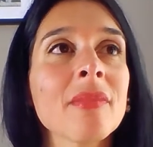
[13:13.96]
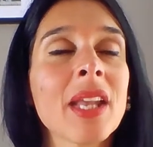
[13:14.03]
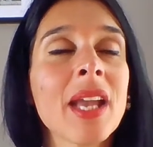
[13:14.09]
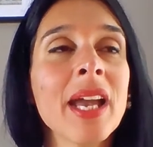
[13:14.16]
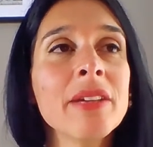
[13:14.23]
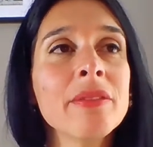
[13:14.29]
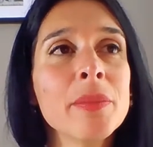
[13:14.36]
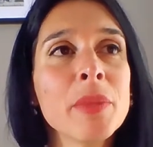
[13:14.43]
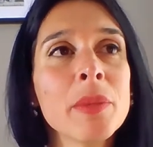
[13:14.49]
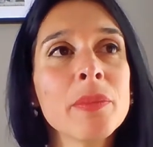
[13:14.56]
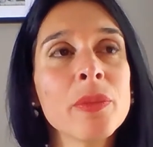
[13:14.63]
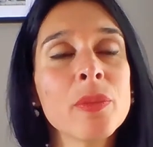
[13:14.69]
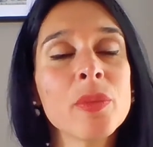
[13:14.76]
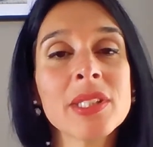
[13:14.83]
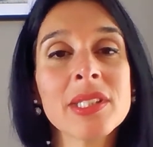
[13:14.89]
I
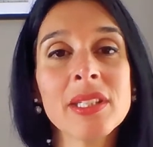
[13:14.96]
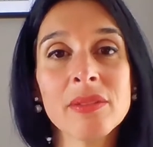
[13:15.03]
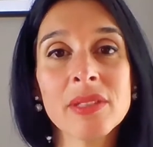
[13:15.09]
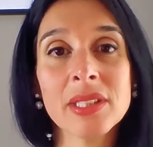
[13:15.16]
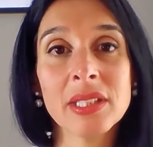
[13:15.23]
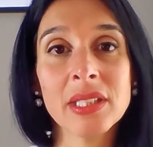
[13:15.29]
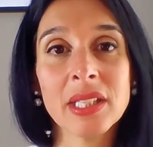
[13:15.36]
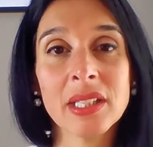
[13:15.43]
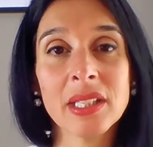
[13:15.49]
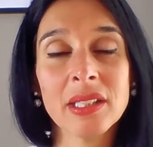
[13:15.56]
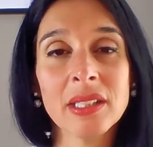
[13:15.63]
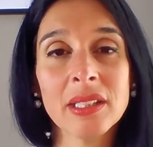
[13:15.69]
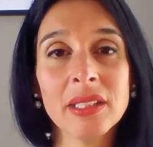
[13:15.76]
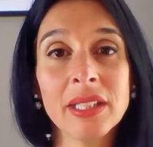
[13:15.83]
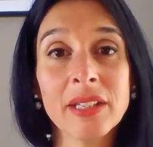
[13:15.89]
remember once I was in
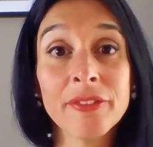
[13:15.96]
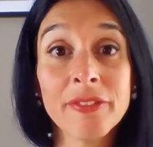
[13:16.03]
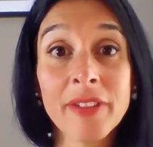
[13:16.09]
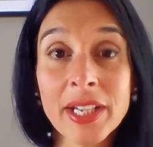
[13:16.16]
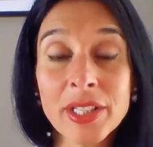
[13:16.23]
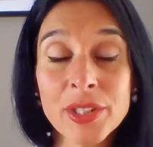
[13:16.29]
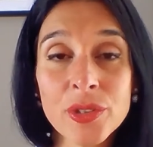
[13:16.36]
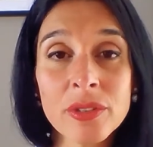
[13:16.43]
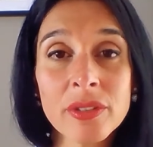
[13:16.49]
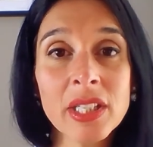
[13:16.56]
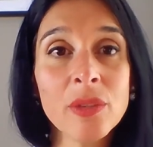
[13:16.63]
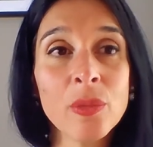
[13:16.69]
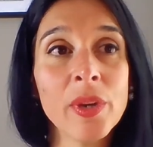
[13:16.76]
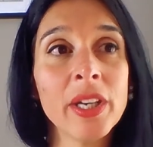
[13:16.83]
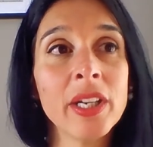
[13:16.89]
a
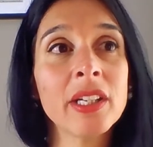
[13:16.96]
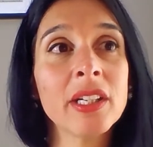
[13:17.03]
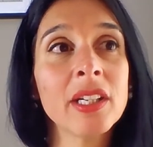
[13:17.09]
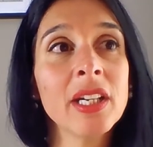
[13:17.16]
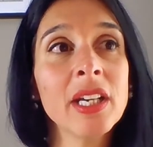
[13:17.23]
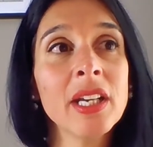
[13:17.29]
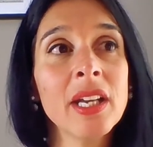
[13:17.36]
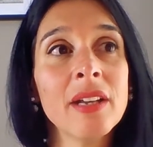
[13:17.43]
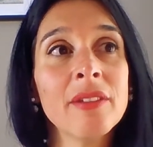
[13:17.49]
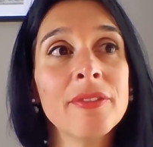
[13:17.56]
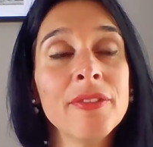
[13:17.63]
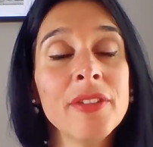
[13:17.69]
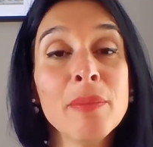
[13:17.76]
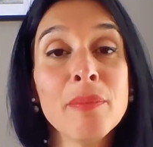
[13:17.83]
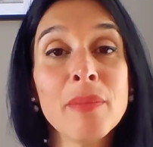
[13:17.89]
factory where
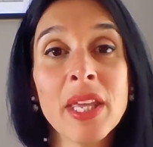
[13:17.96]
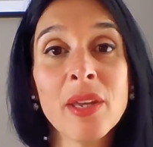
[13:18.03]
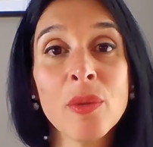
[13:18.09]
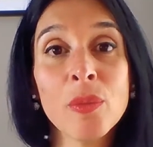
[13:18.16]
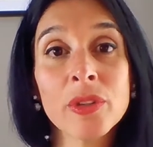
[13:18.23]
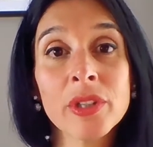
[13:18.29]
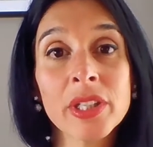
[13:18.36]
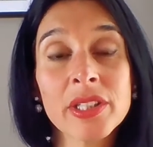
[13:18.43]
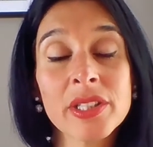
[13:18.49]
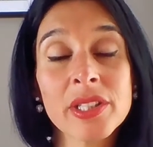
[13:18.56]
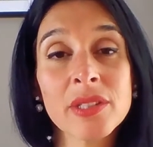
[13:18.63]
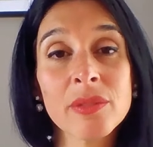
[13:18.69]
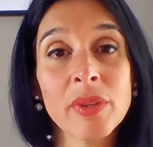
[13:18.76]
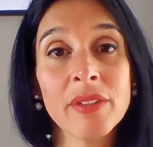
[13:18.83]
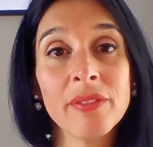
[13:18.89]
female
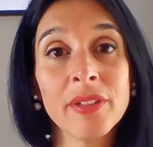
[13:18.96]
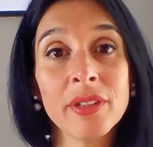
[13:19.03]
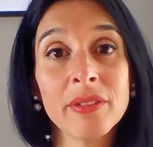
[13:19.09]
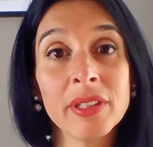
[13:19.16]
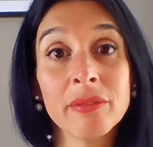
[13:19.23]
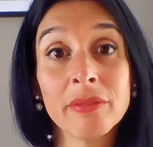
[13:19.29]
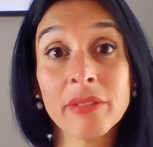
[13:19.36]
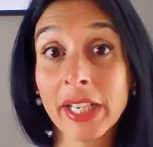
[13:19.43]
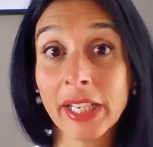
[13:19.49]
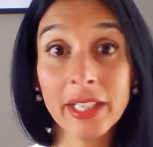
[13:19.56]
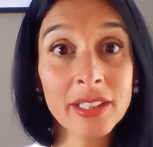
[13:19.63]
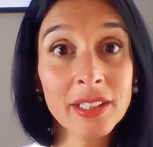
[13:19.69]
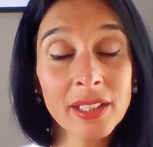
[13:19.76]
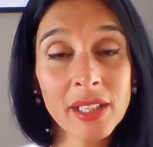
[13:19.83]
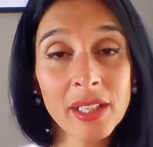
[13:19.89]
workers were very
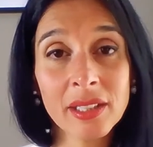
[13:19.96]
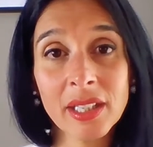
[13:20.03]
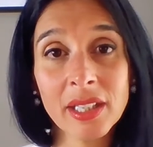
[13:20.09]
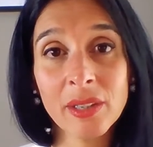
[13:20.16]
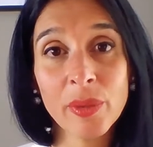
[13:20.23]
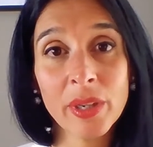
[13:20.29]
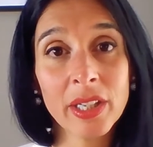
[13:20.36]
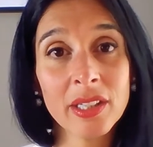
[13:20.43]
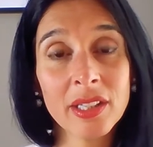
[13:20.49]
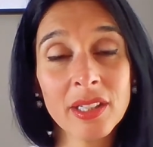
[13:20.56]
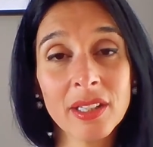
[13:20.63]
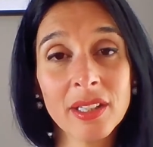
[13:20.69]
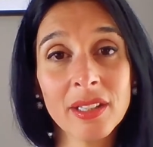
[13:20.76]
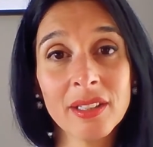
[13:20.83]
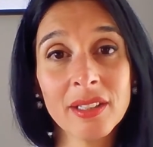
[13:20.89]
rare, and they
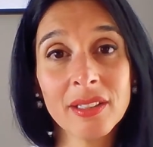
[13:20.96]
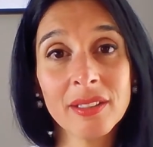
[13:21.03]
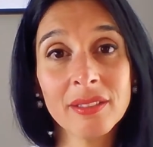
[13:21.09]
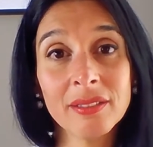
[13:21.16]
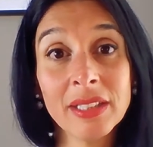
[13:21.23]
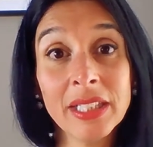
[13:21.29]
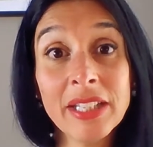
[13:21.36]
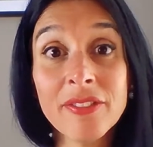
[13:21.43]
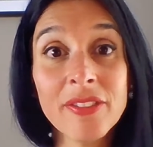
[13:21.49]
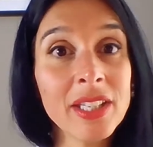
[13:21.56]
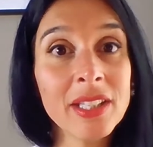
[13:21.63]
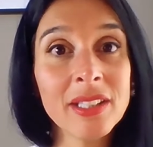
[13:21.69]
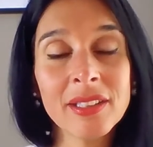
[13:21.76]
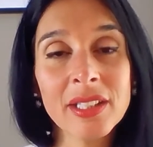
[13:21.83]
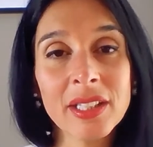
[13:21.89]
were
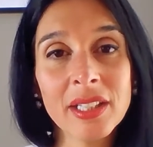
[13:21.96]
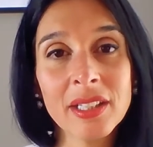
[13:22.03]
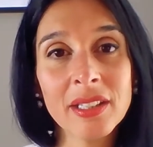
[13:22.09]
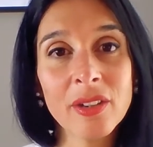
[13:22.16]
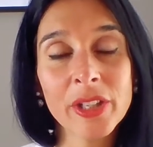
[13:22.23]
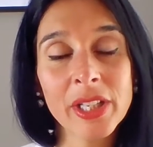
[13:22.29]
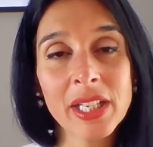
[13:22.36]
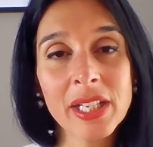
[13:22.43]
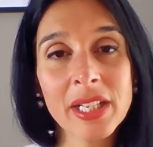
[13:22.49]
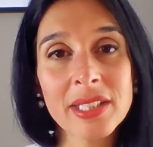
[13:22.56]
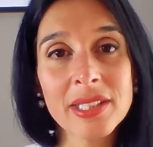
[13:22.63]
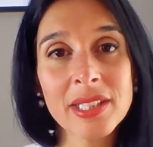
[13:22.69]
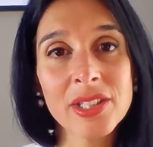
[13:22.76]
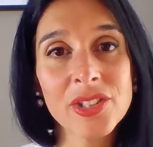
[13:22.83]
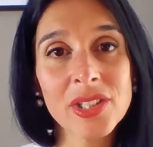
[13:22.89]
leaving the
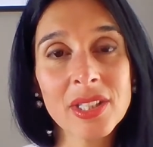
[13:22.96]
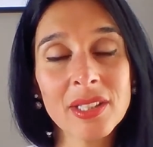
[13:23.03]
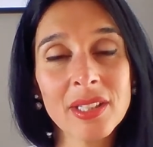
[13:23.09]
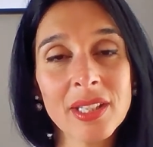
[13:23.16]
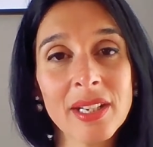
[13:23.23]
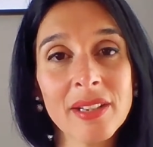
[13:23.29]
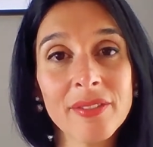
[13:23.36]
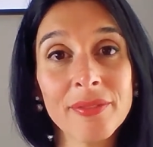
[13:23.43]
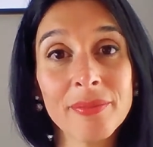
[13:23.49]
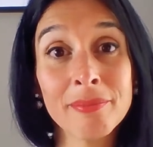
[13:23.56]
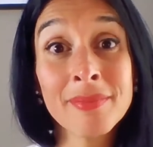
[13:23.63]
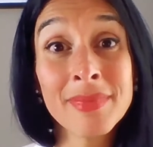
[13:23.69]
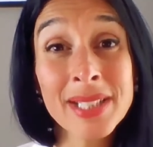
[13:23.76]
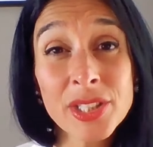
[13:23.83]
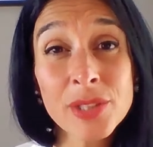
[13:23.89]
organization at a
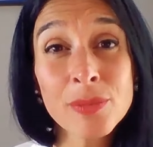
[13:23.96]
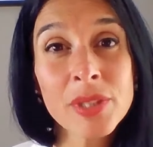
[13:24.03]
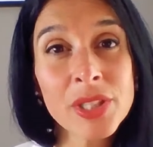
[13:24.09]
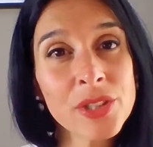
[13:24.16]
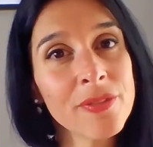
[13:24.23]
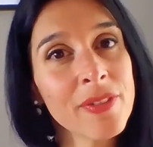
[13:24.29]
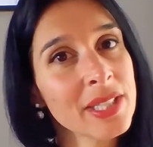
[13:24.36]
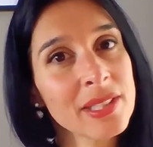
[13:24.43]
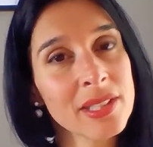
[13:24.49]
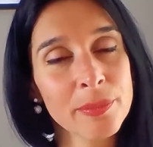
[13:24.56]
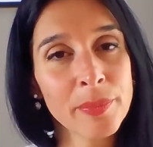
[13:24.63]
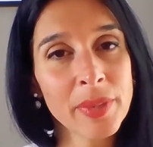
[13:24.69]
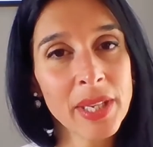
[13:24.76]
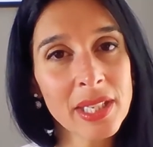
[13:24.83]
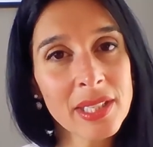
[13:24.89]
much, much faster
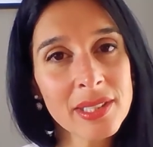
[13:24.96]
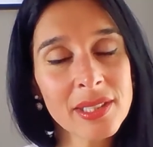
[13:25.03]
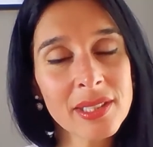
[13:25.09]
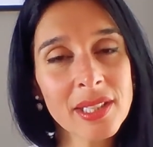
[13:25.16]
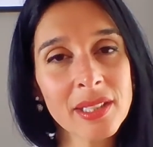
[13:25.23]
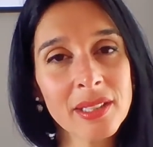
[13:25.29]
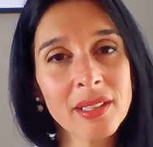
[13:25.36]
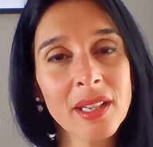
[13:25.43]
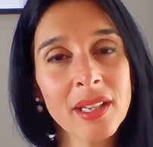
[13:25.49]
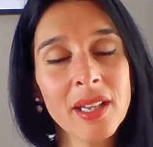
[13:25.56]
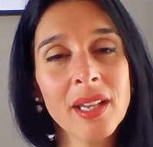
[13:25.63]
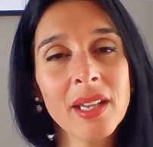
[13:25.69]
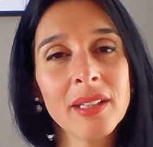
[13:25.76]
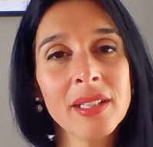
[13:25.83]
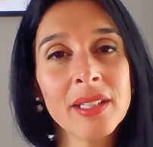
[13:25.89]
pace than
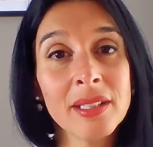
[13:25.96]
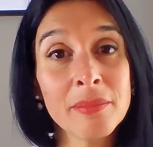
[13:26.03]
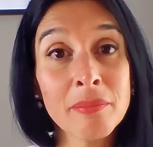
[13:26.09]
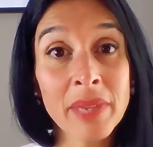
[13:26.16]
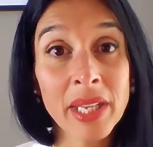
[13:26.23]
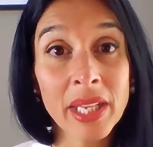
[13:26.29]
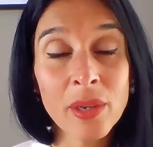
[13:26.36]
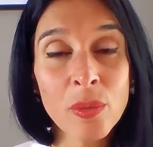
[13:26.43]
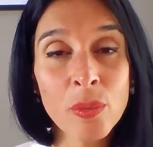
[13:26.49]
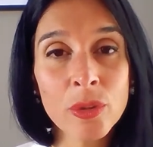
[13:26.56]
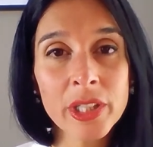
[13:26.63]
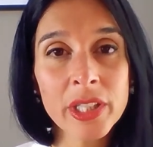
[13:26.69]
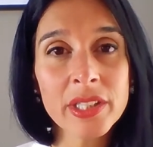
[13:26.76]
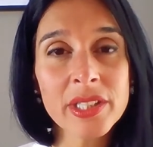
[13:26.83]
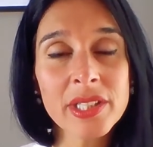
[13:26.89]
the male
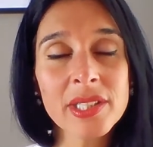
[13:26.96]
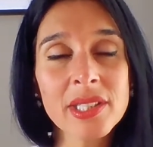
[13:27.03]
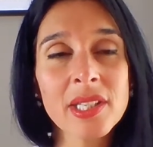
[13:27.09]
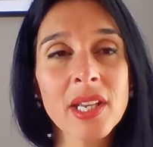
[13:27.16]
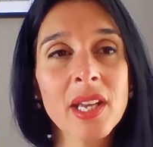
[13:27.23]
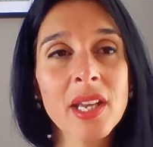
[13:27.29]
workers.